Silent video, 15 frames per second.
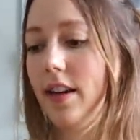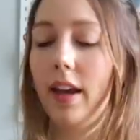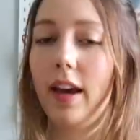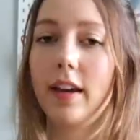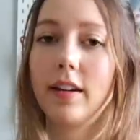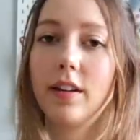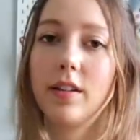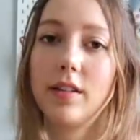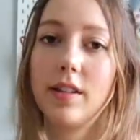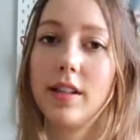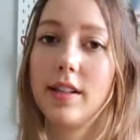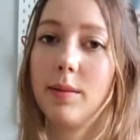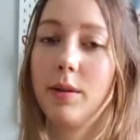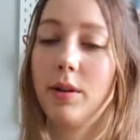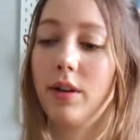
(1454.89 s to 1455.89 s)
and it looks like
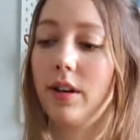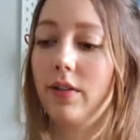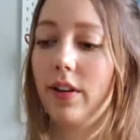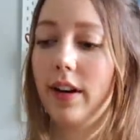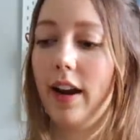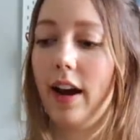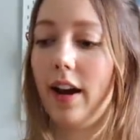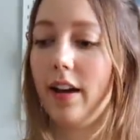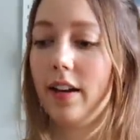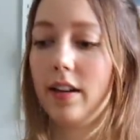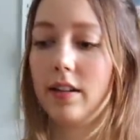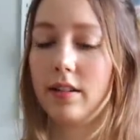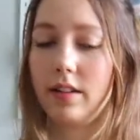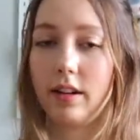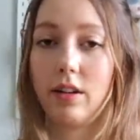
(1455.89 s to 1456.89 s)
something you could even hack
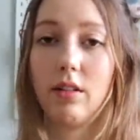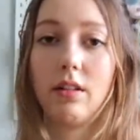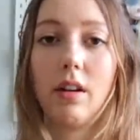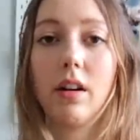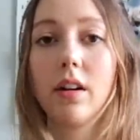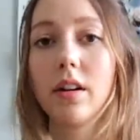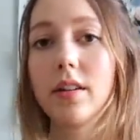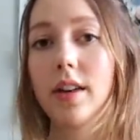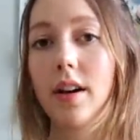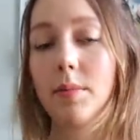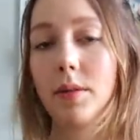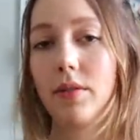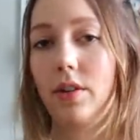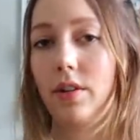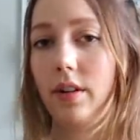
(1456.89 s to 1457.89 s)
into like a longer top
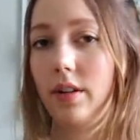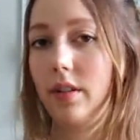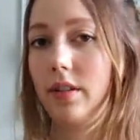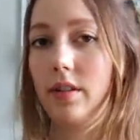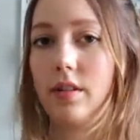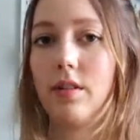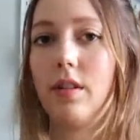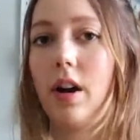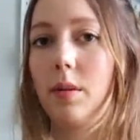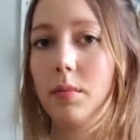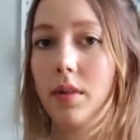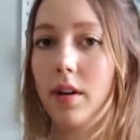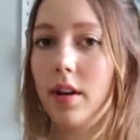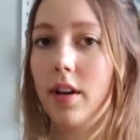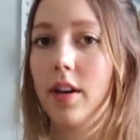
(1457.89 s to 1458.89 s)
if you're not into the
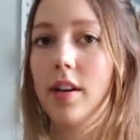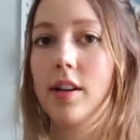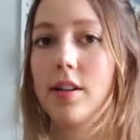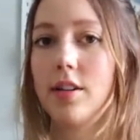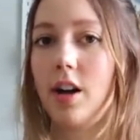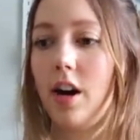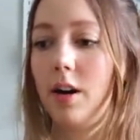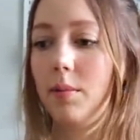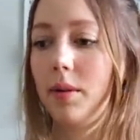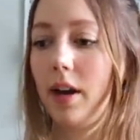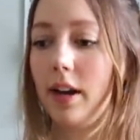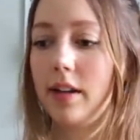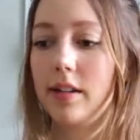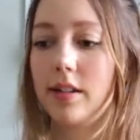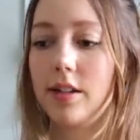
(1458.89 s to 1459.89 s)
crop top
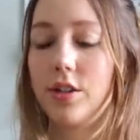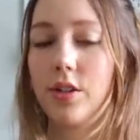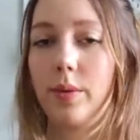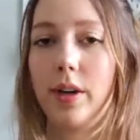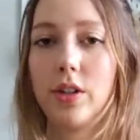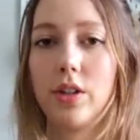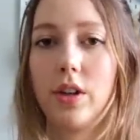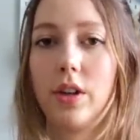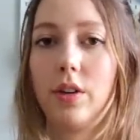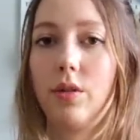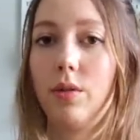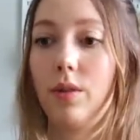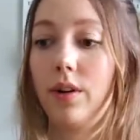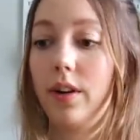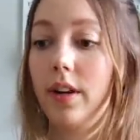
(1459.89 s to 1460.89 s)
kind of situation
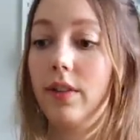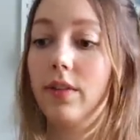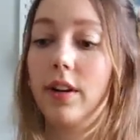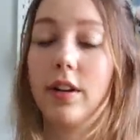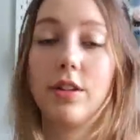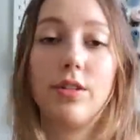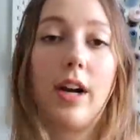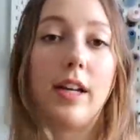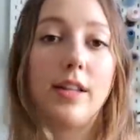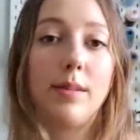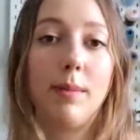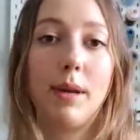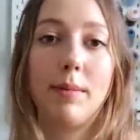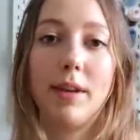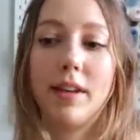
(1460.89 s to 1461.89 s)
or even a dress
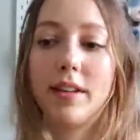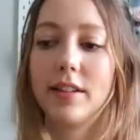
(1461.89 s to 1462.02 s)
maybe.